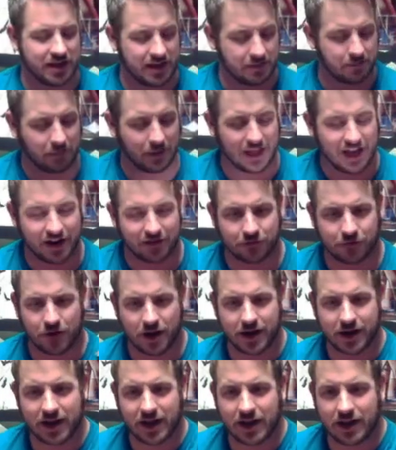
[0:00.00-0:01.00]
the Black
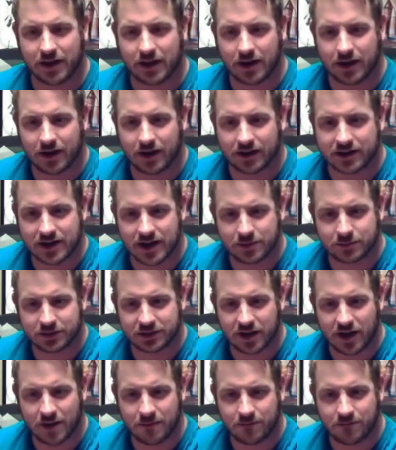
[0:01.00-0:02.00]
Friday
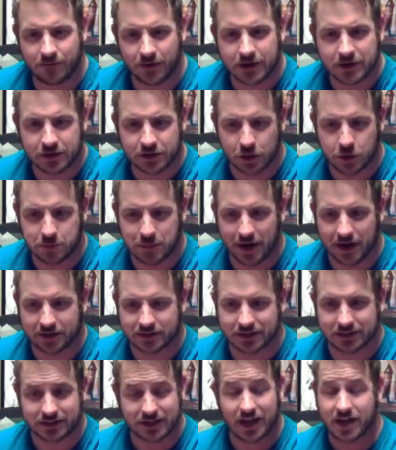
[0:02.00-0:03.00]
GameStop Funko
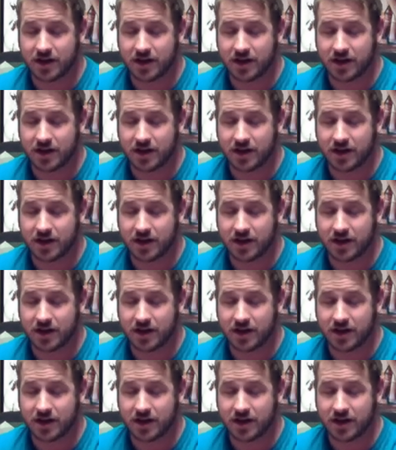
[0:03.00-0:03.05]
boxes,